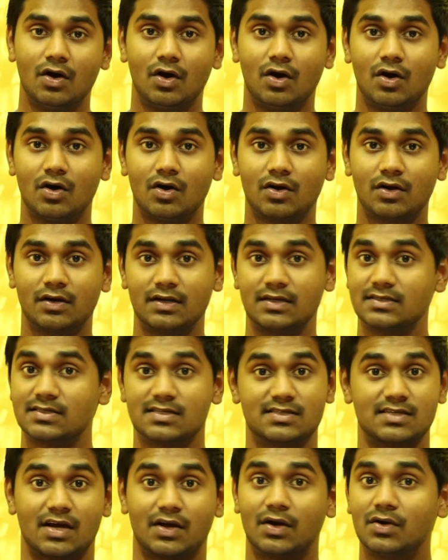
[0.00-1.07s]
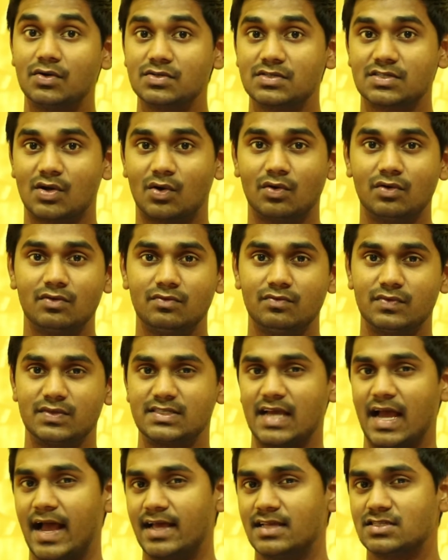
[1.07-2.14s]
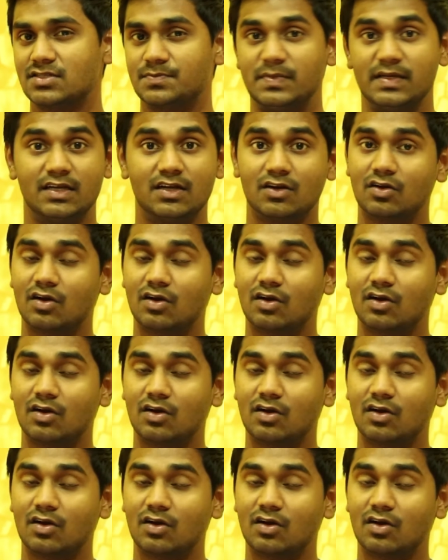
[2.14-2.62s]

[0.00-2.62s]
or is a surround sound which has speaker